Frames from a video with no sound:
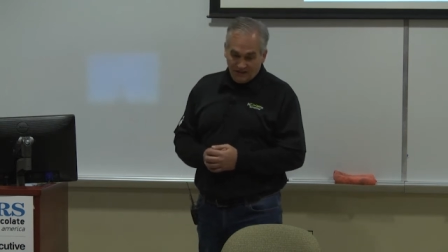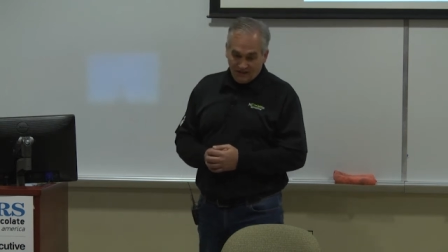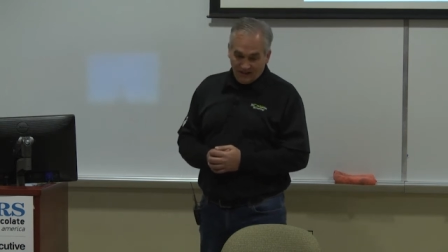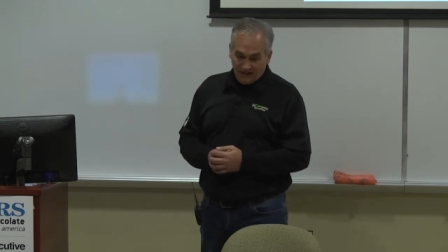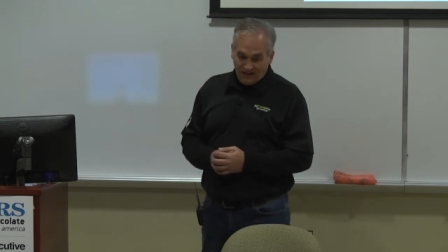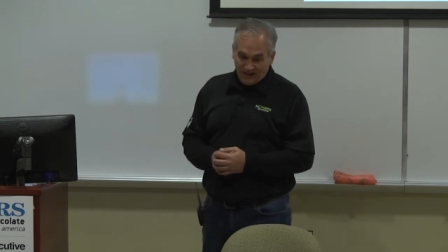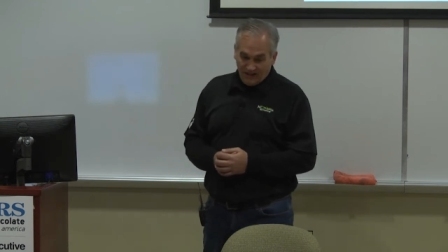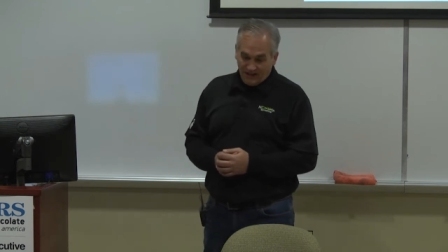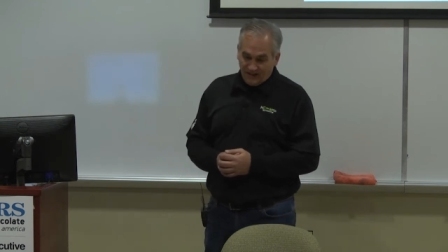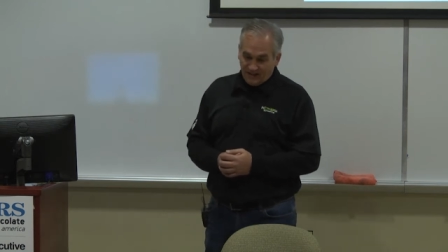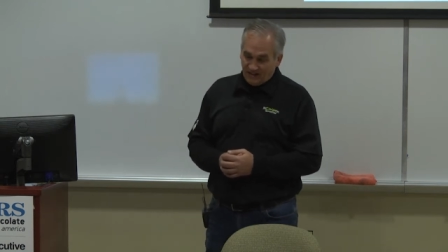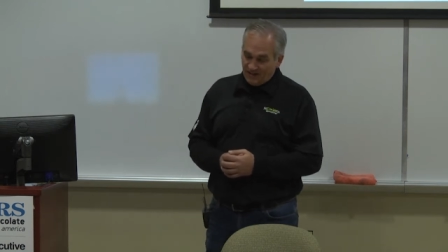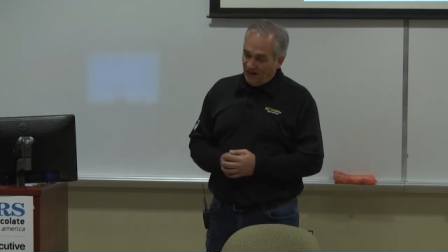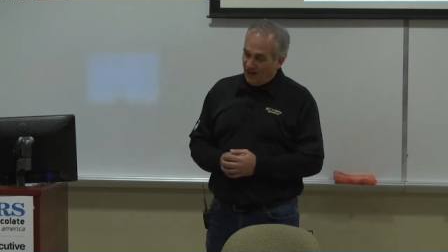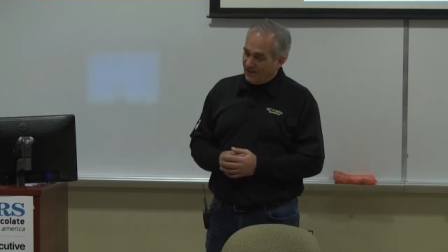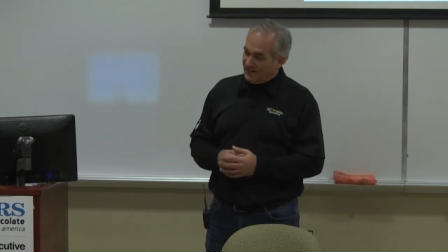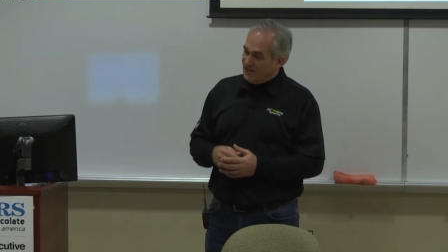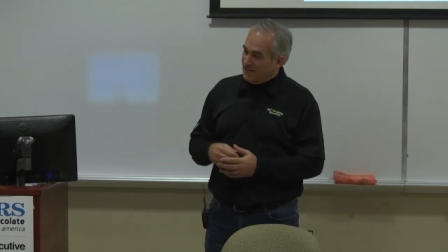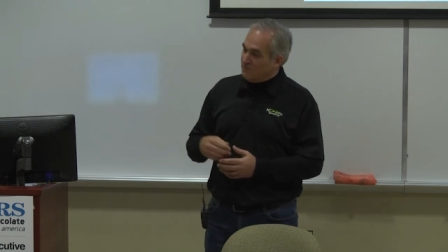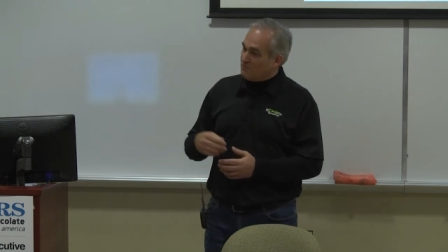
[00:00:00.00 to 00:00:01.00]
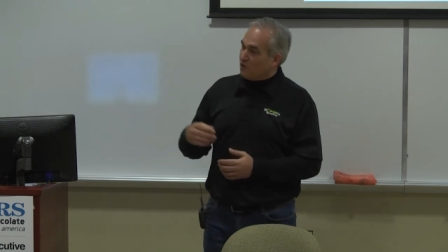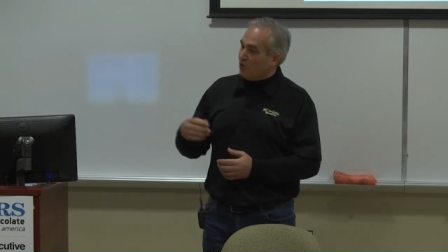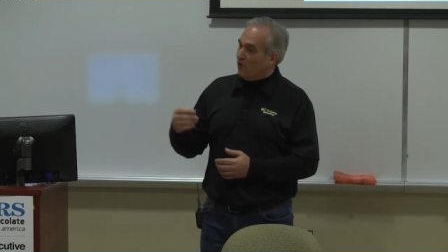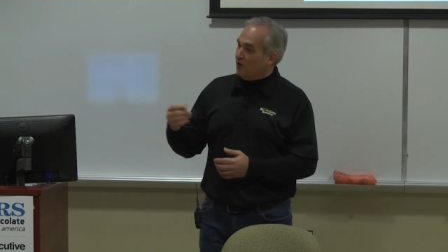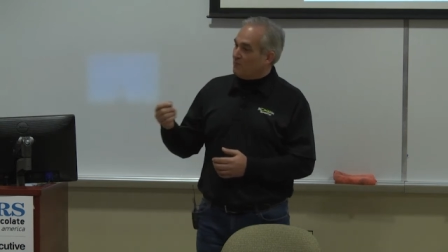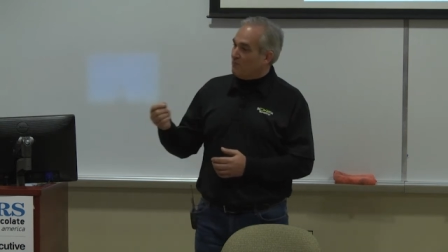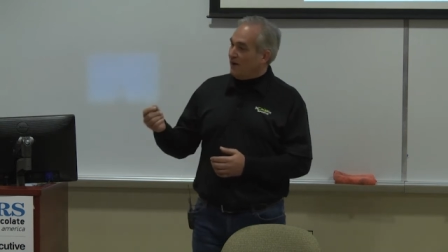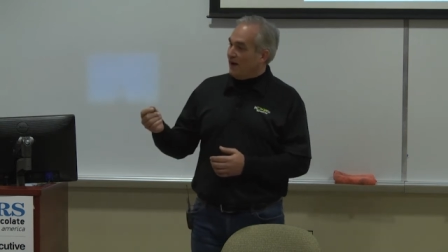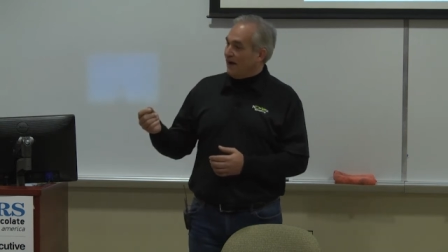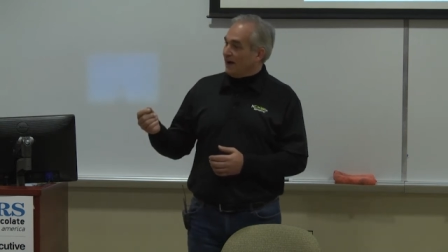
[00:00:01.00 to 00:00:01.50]
And I keep
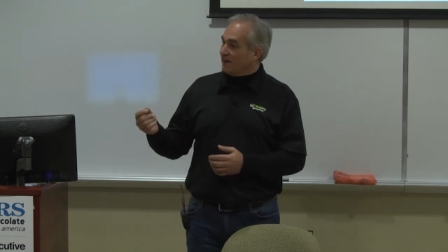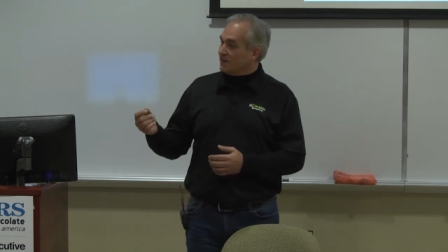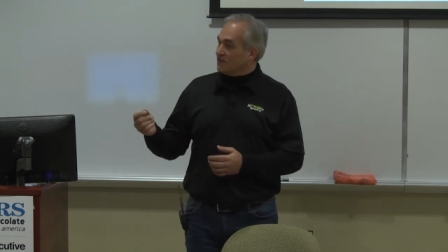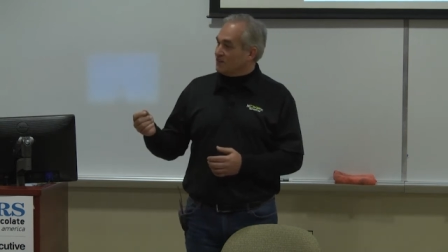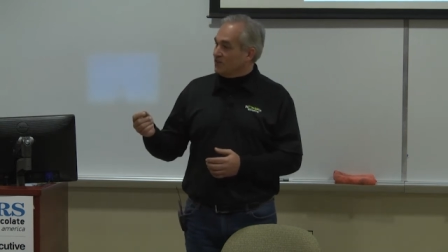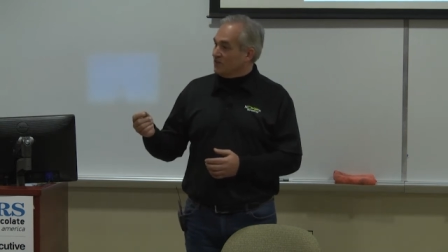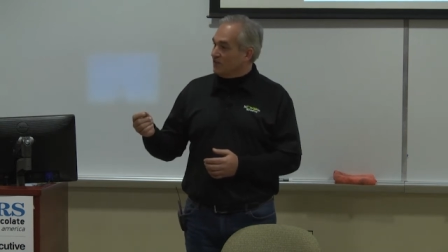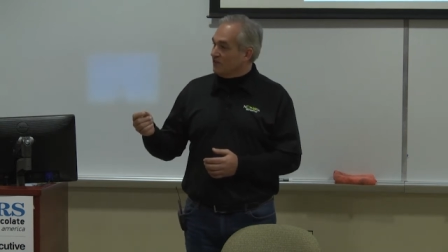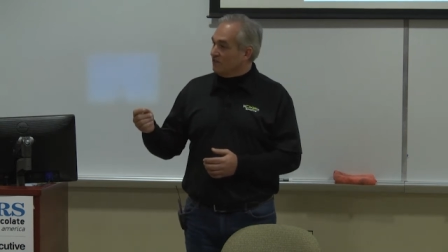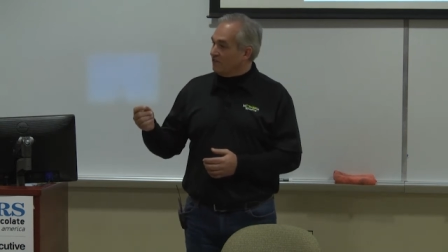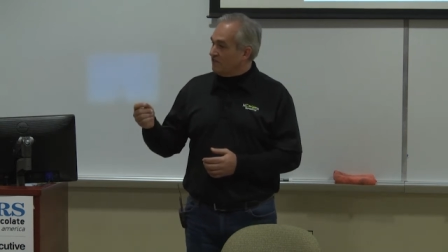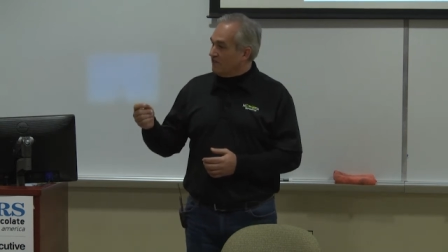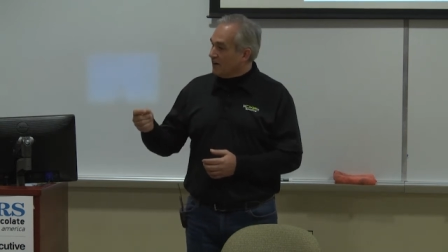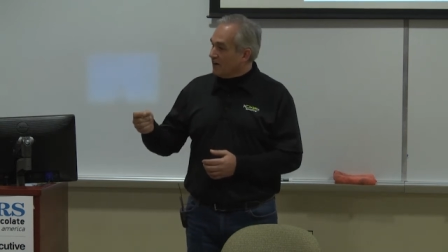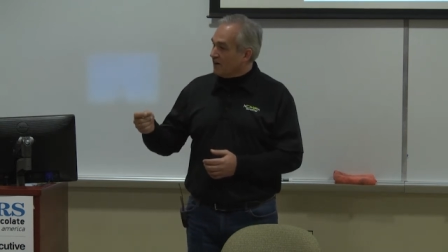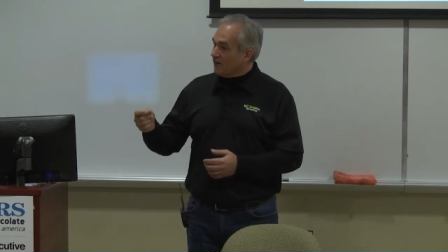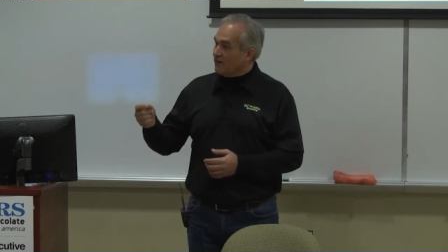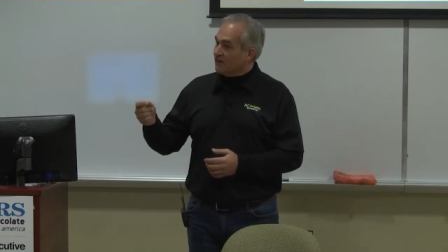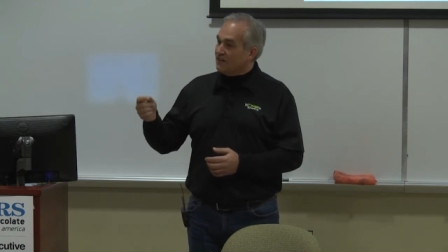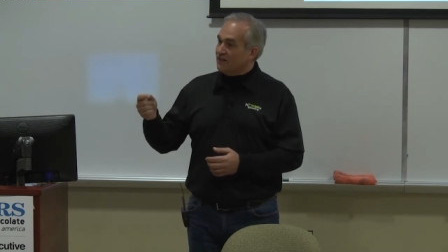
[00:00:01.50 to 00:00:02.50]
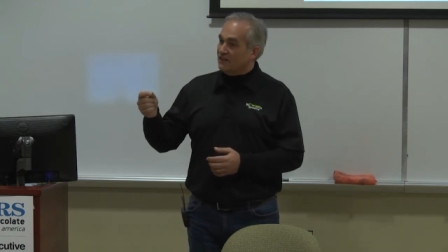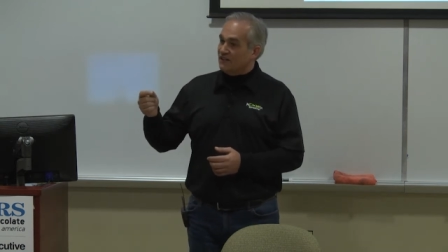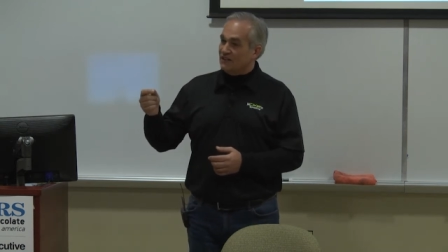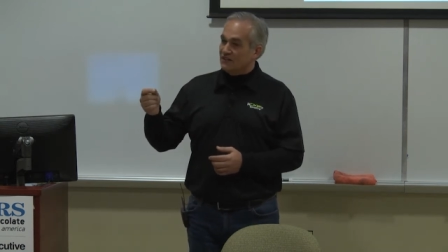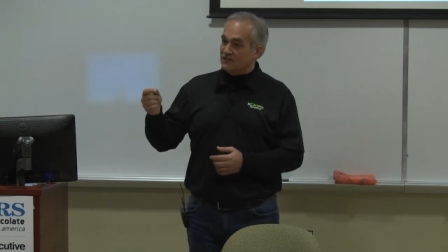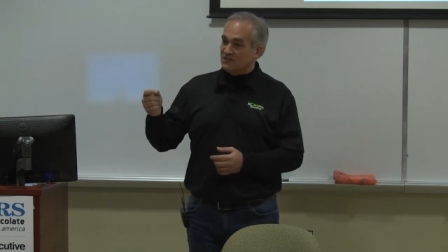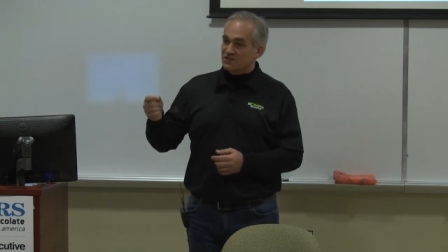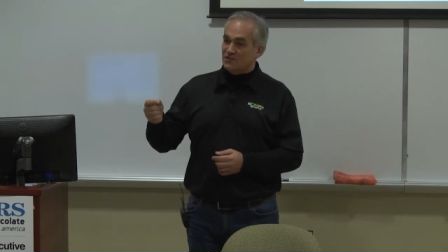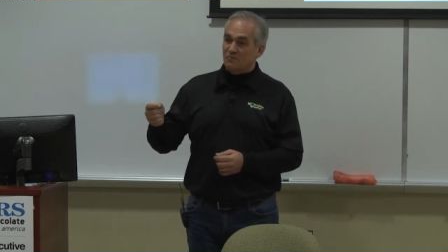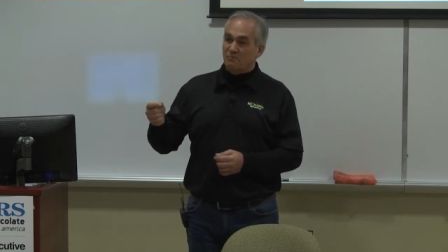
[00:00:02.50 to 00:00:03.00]
going back to the very
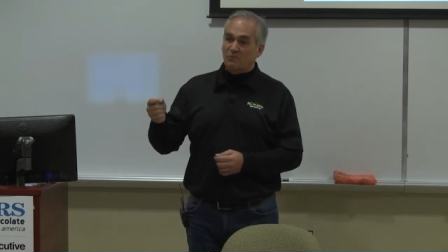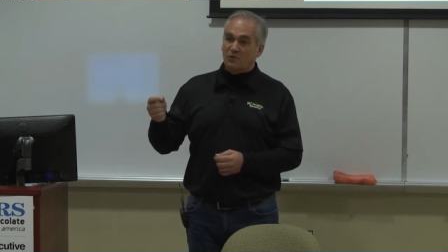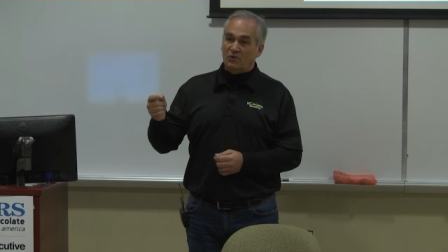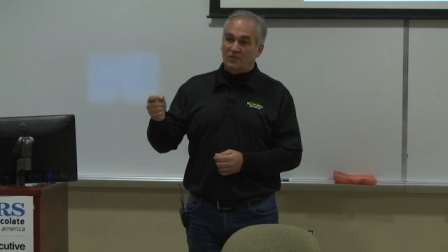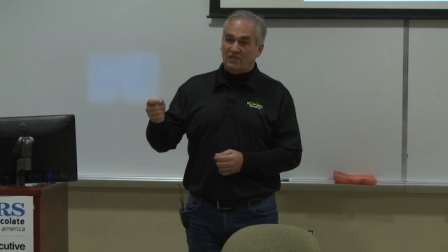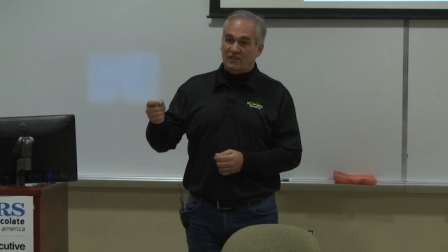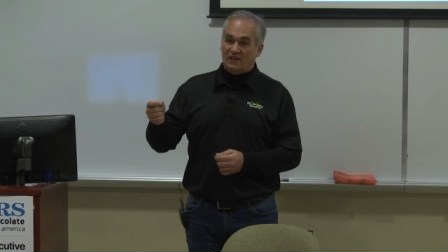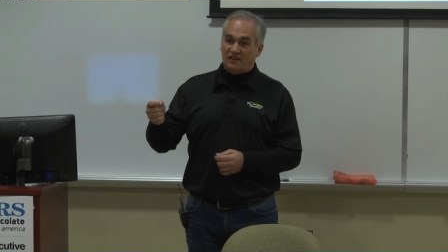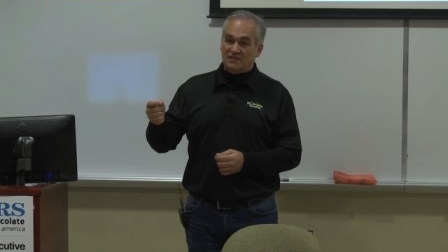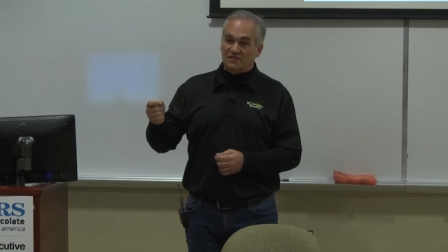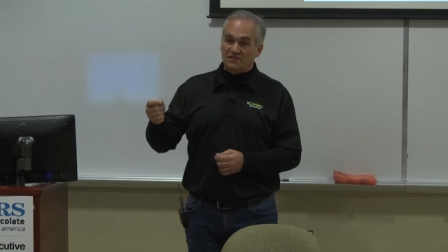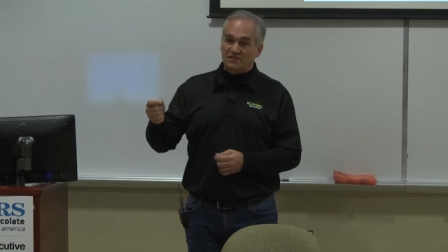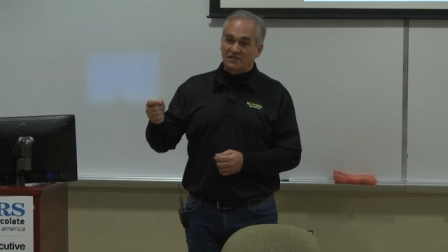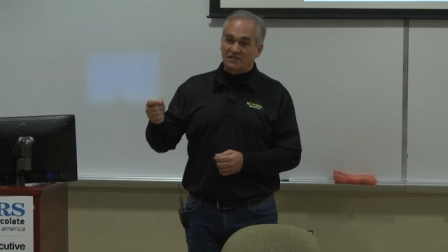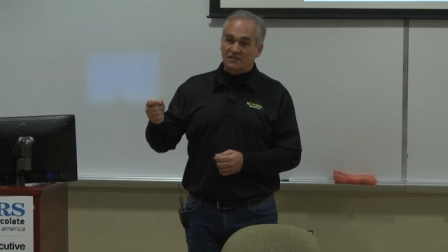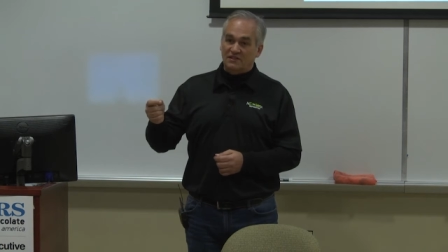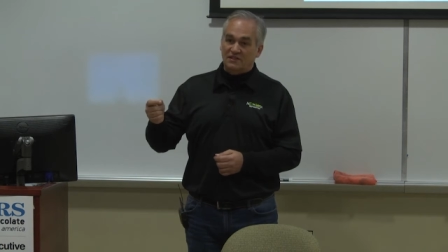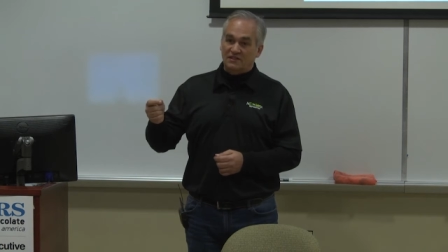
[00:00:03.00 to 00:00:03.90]
simple things.